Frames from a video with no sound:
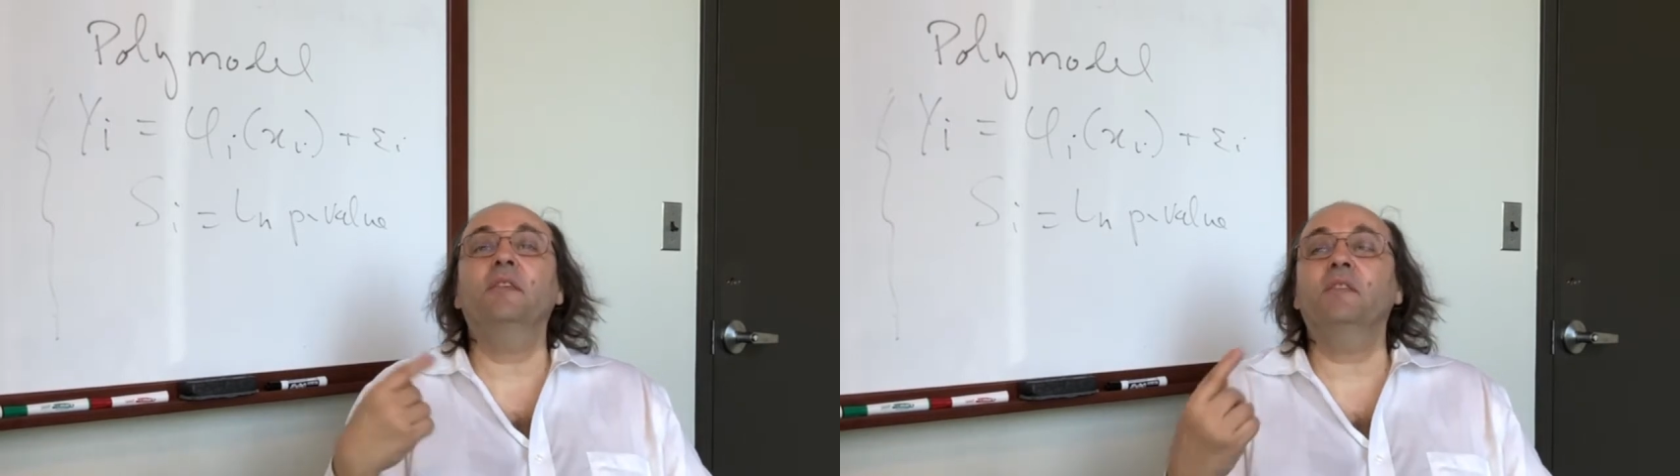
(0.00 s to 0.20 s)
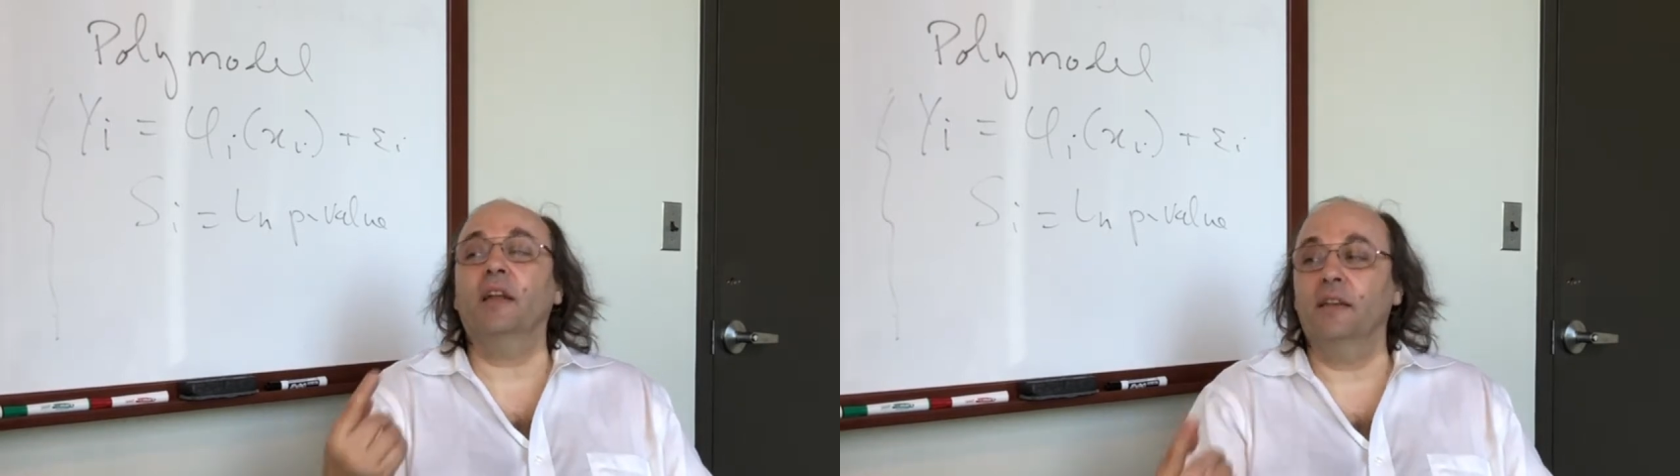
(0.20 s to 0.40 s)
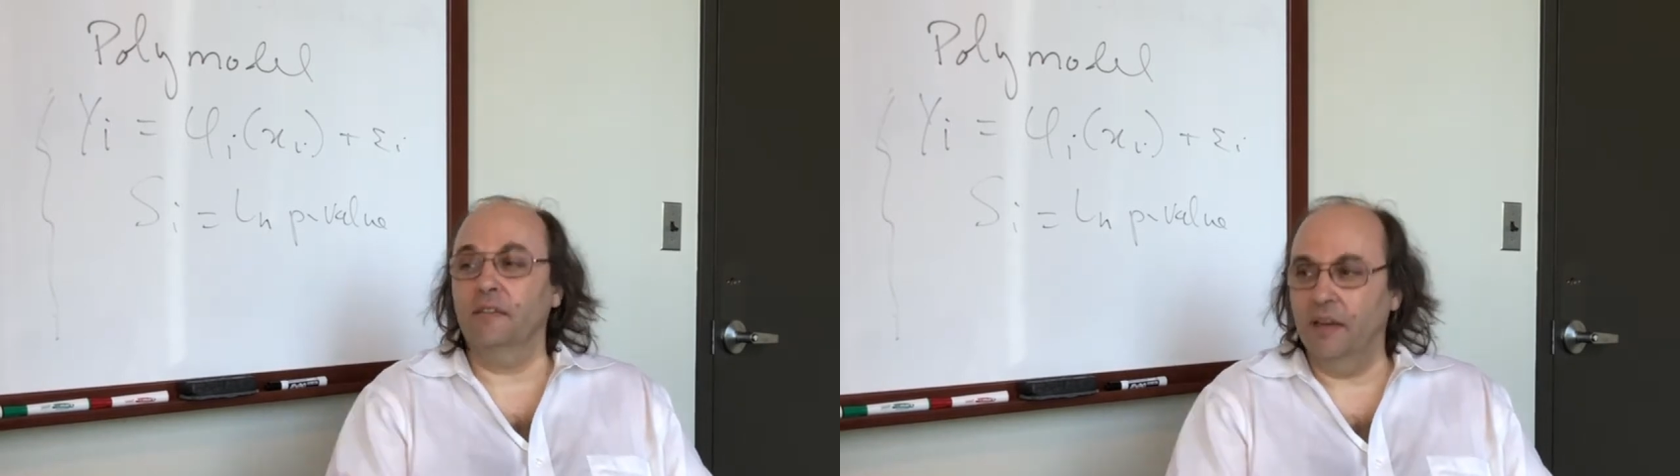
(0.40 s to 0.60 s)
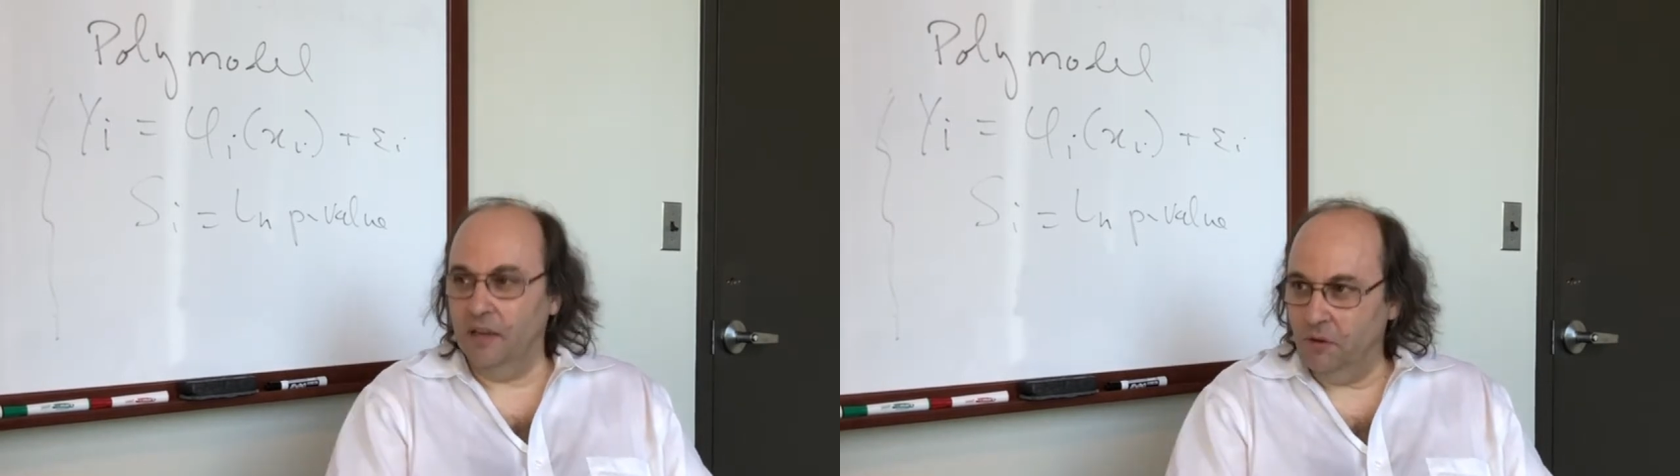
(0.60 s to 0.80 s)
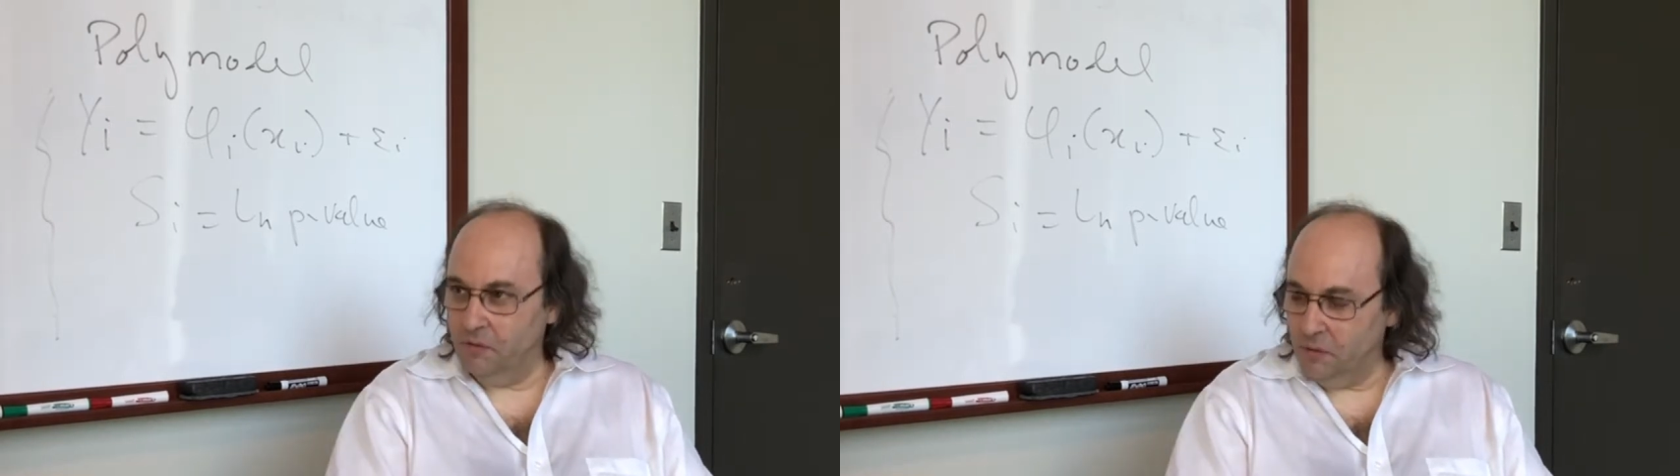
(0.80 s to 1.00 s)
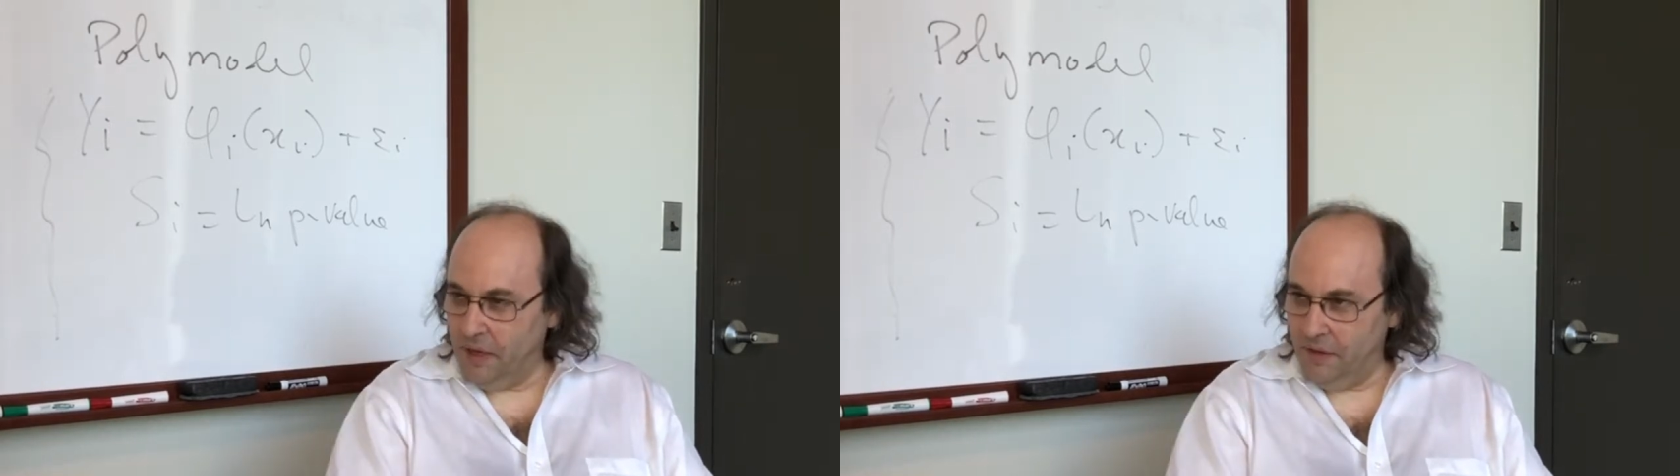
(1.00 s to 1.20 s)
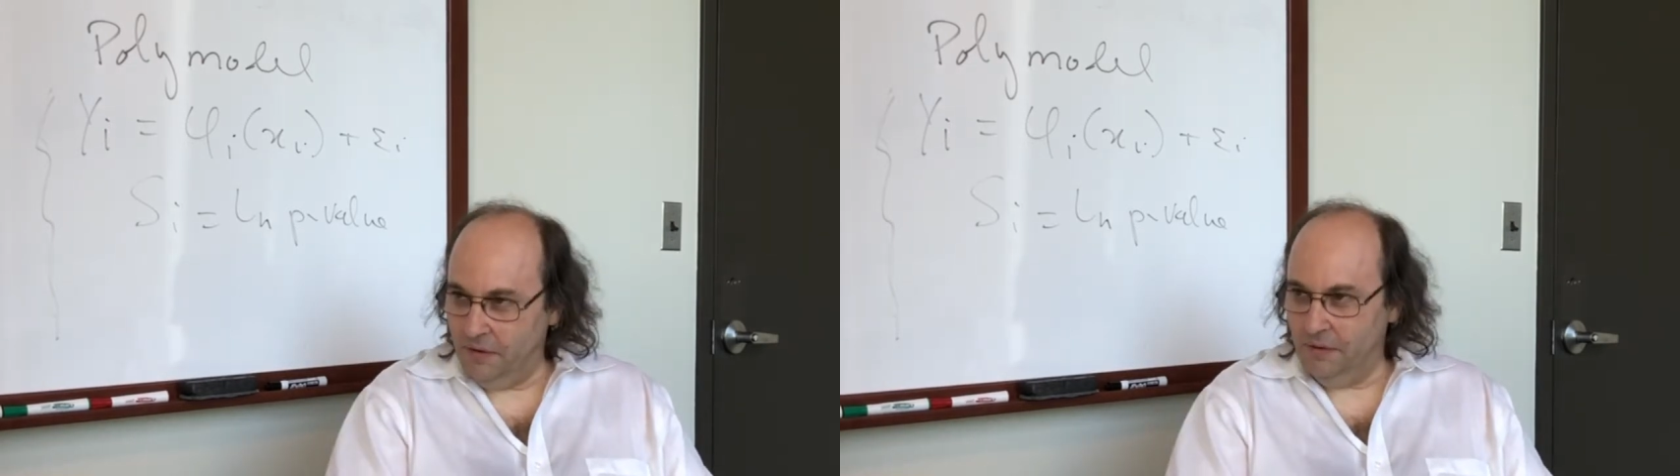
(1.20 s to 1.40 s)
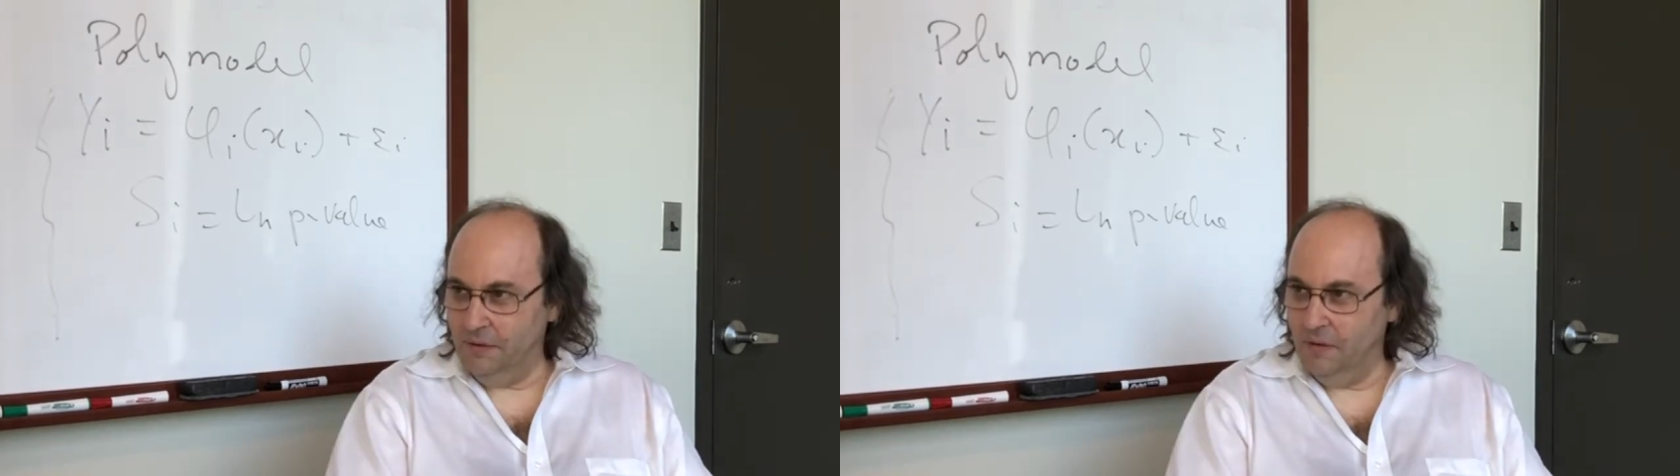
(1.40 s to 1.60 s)
starting selling off
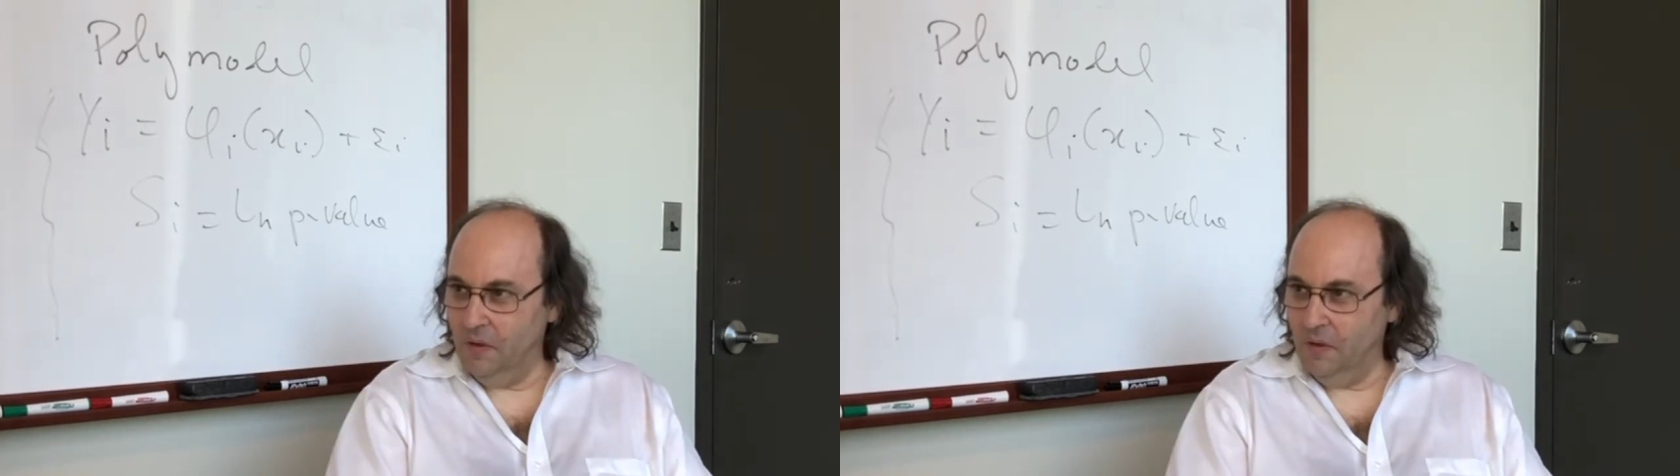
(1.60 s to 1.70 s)
together,